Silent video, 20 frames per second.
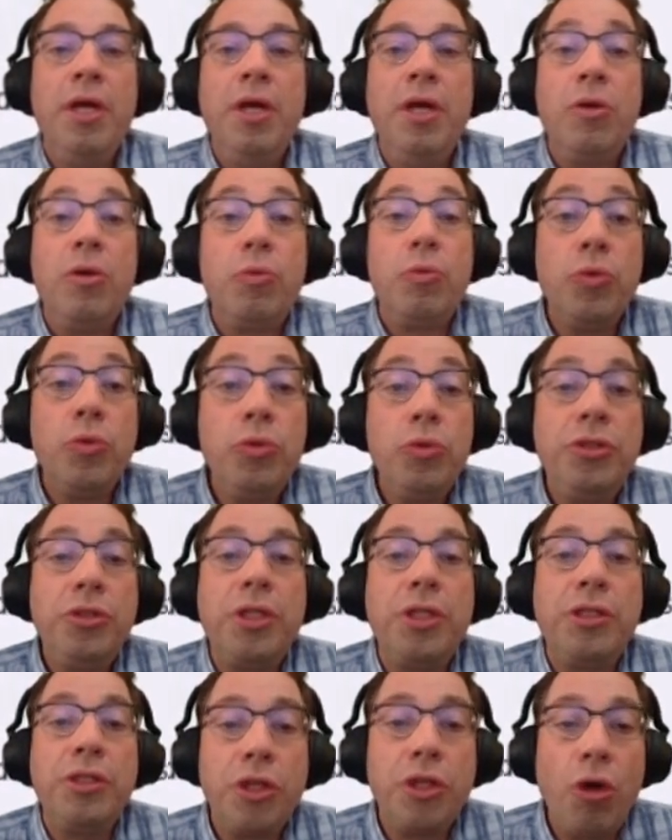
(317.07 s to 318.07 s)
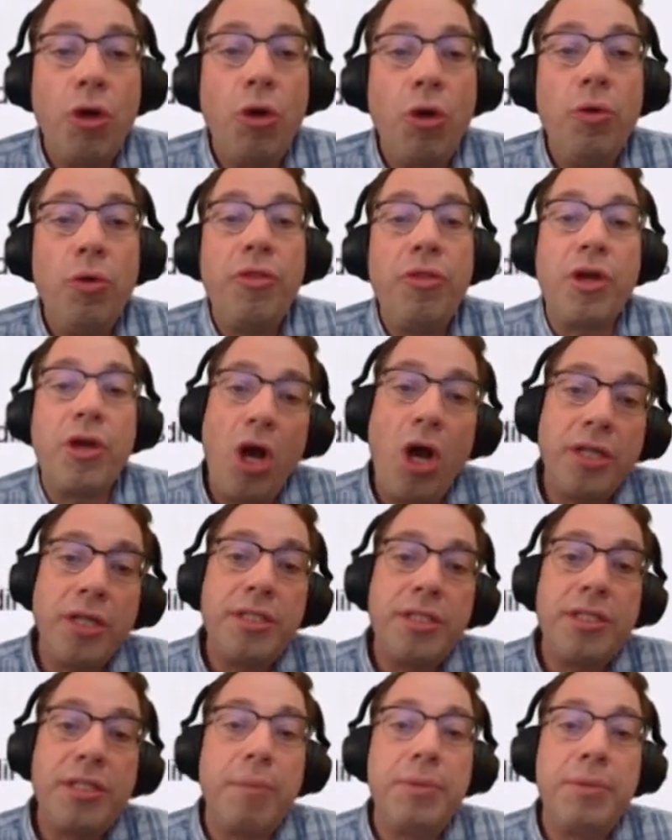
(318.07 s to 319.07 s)
rules as code, the
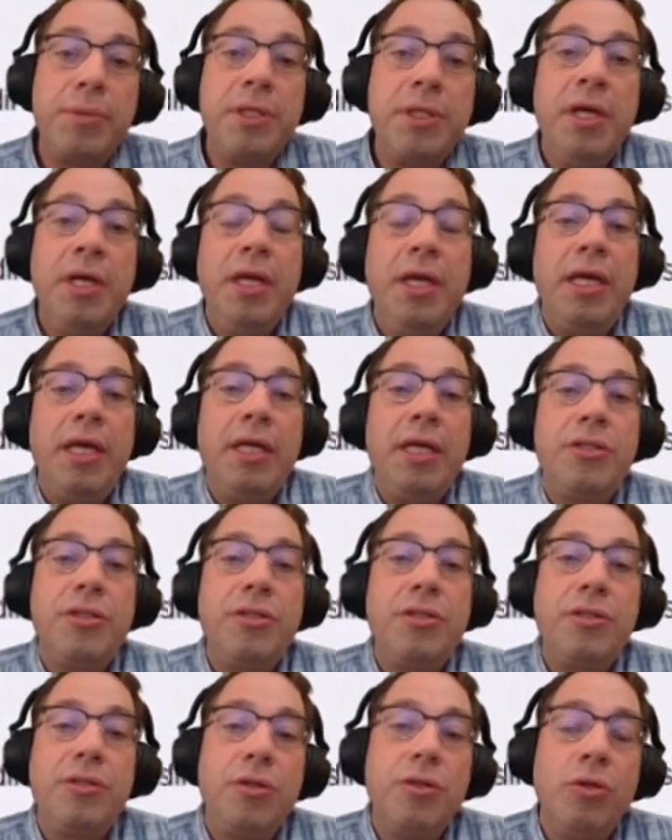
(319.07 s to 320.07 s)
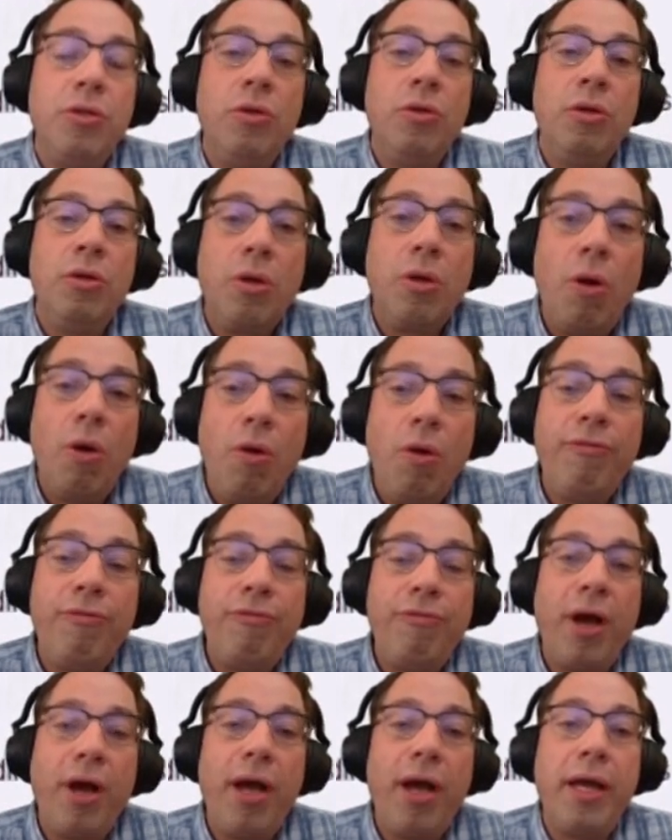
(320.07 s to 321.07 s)
concept is to
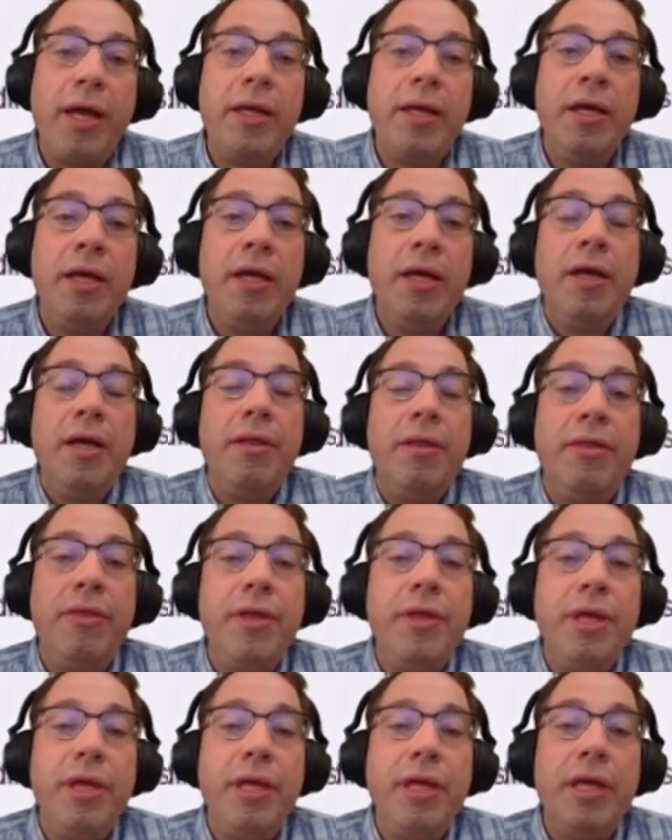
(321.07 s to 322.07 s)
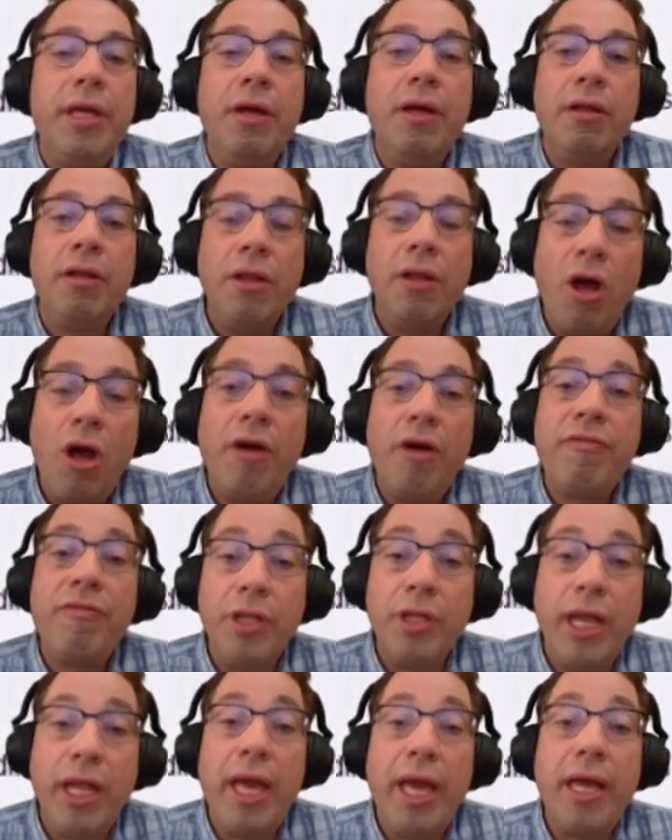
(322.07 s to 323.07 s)
codify the law of the
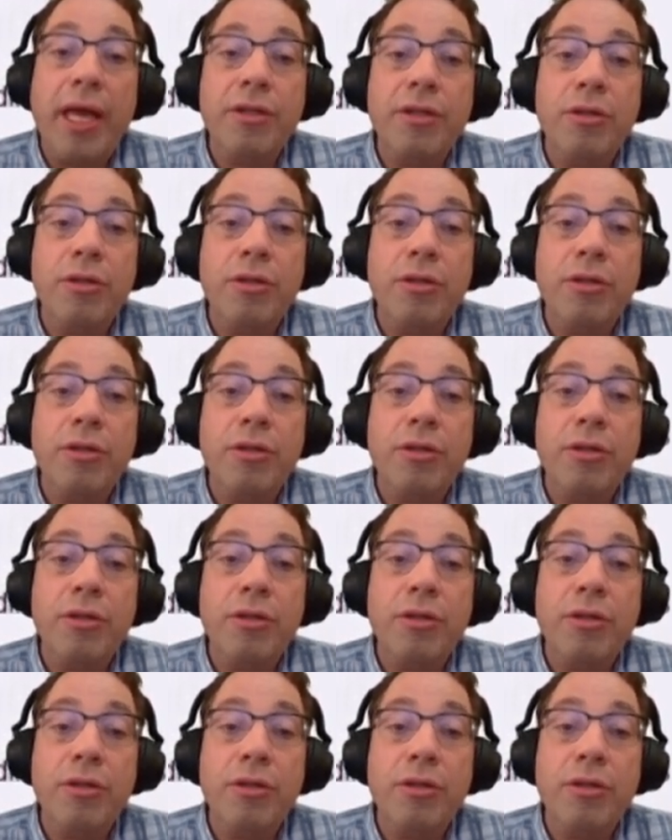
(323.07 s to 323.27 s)
land,